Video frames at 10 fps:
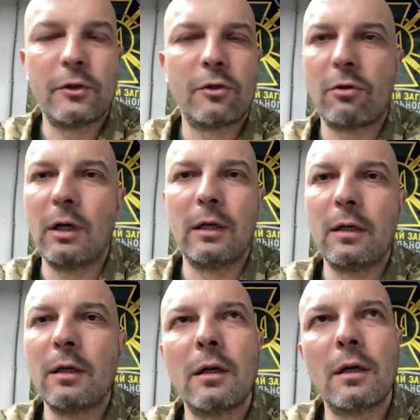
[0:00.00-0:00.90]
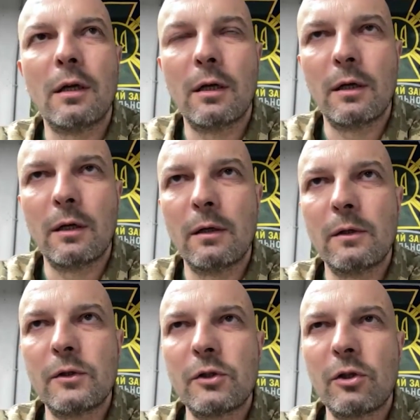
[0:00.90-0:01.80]
destroyed. Uh,
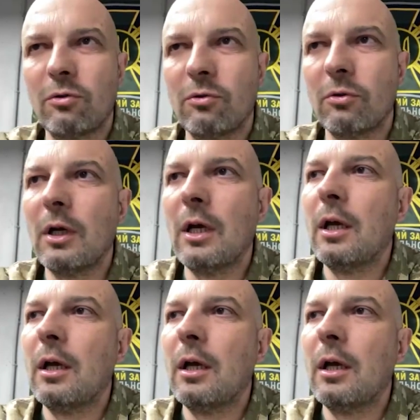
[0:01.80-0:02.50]
mm-hmm. So